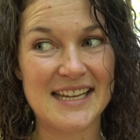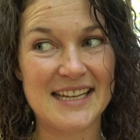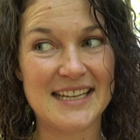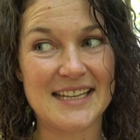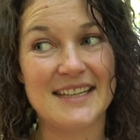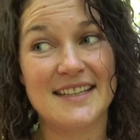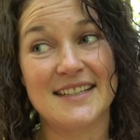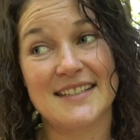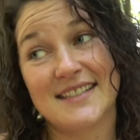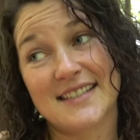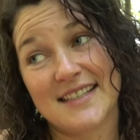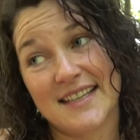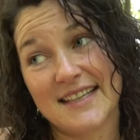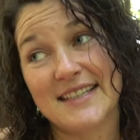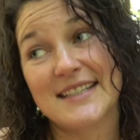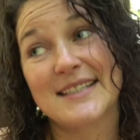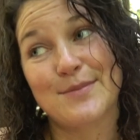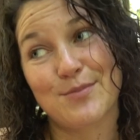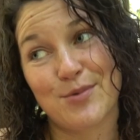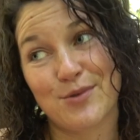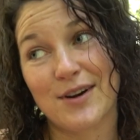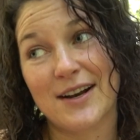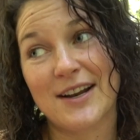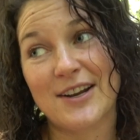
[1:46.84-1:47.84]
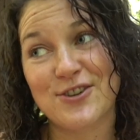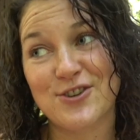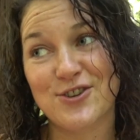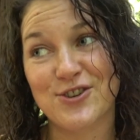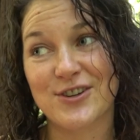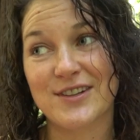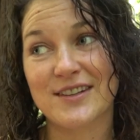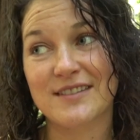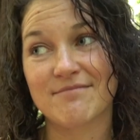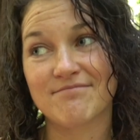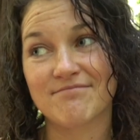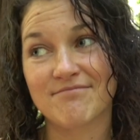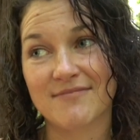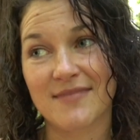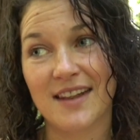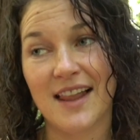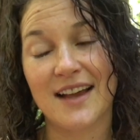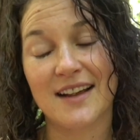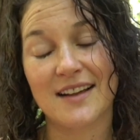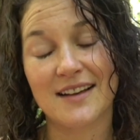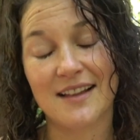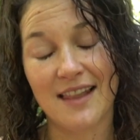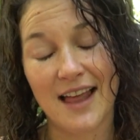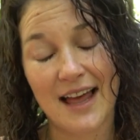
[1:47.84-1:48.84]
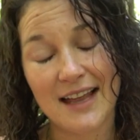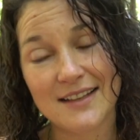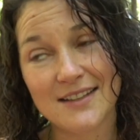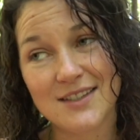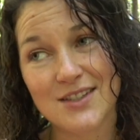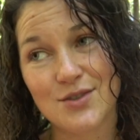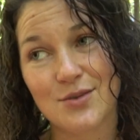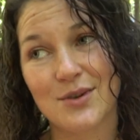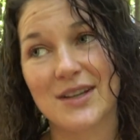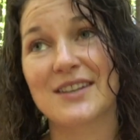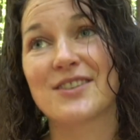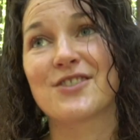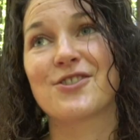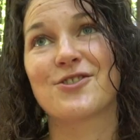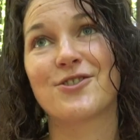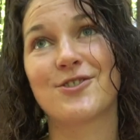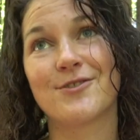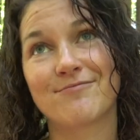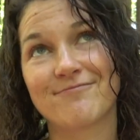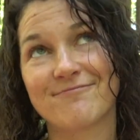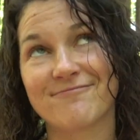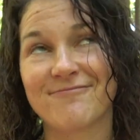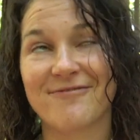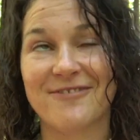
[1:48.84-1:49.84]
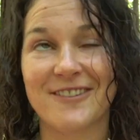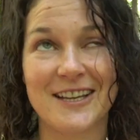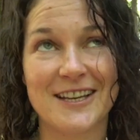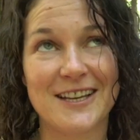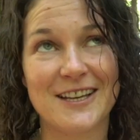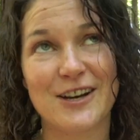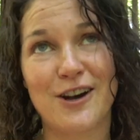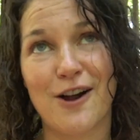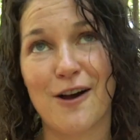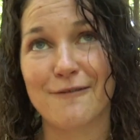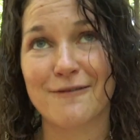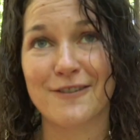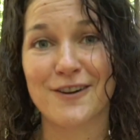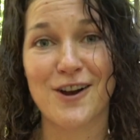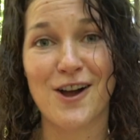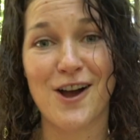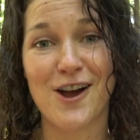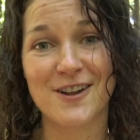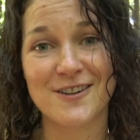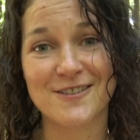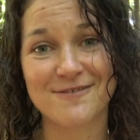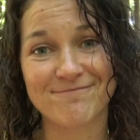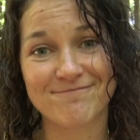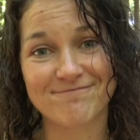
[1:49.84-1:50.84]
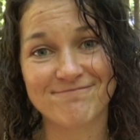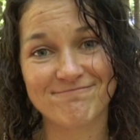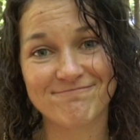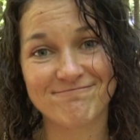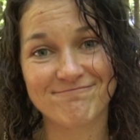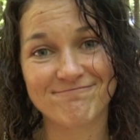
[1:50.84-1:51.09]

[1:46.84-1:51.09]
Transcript: Is inspiration like a light switch flicking off and on?